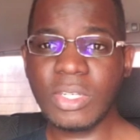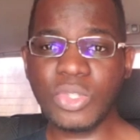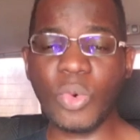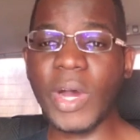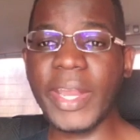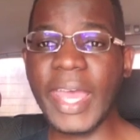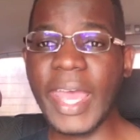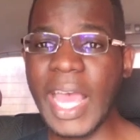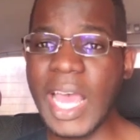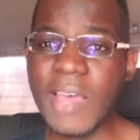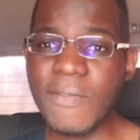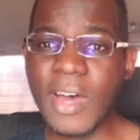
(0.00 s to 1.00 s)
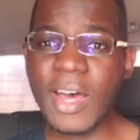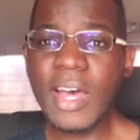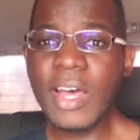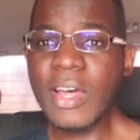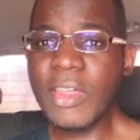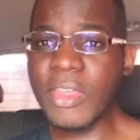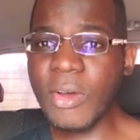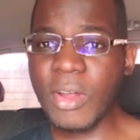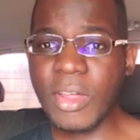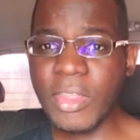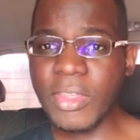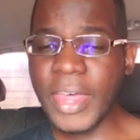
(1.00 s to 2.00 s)
So whatever the,
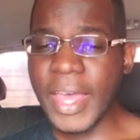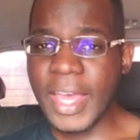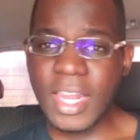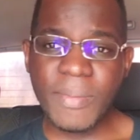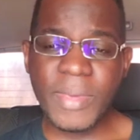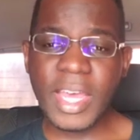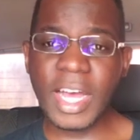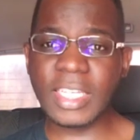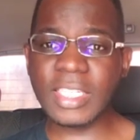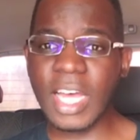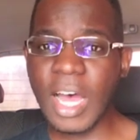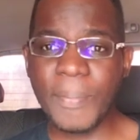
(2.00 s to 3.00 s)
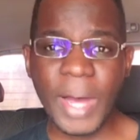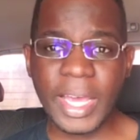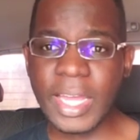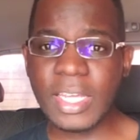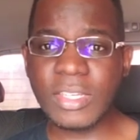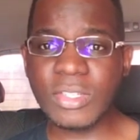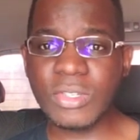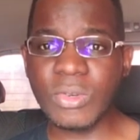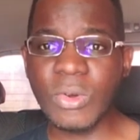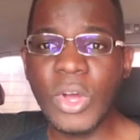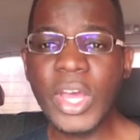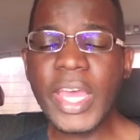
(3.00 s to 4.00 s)
the enemy has up against
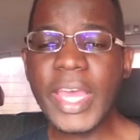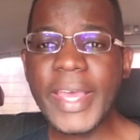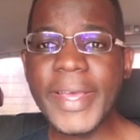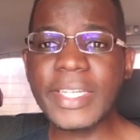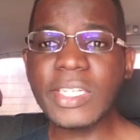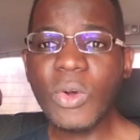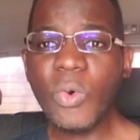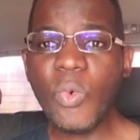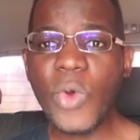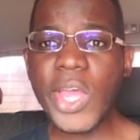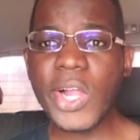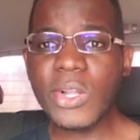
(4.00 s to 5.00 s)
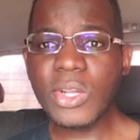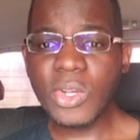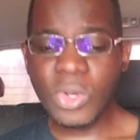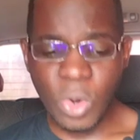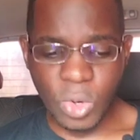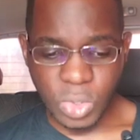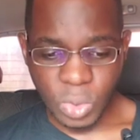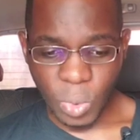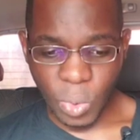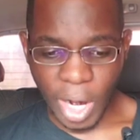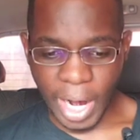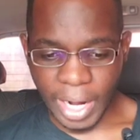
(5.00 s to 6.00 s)
you, it will not
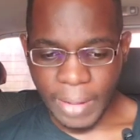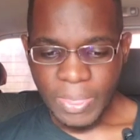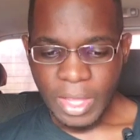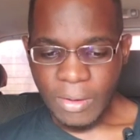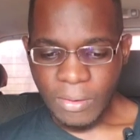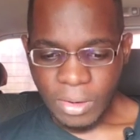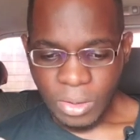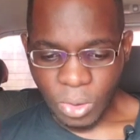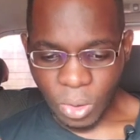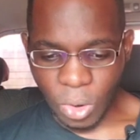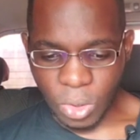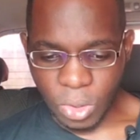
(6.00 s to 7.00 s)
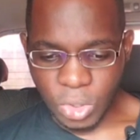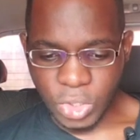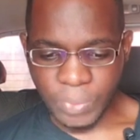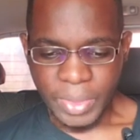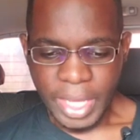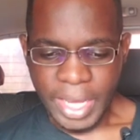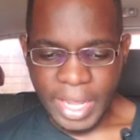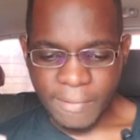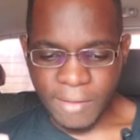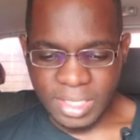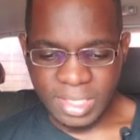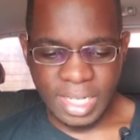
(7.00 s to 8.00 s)
work. Conclusion
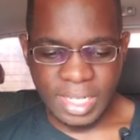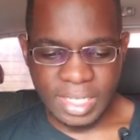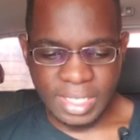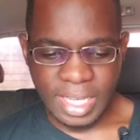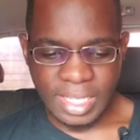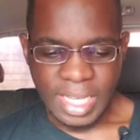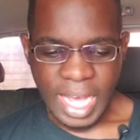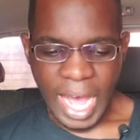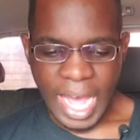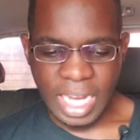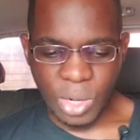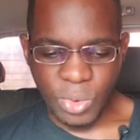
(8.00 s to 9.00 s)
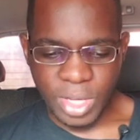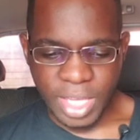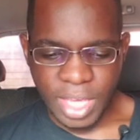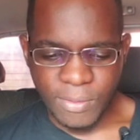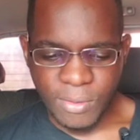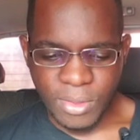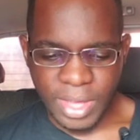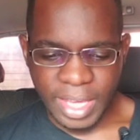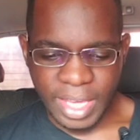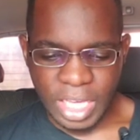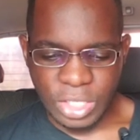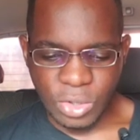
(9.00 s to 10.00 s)
in verse 19 says, And I will give you the
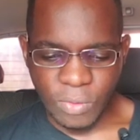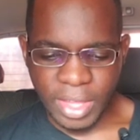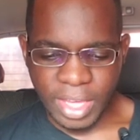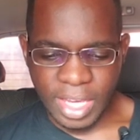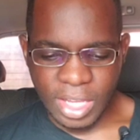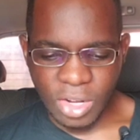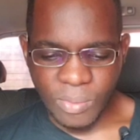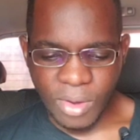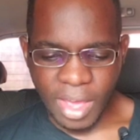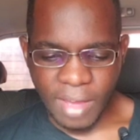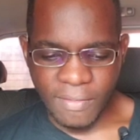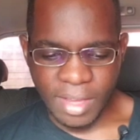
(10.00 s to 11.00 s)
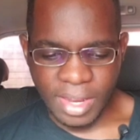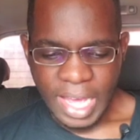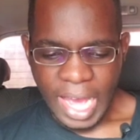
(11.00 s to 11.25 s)
keys of the kingdom of heaven,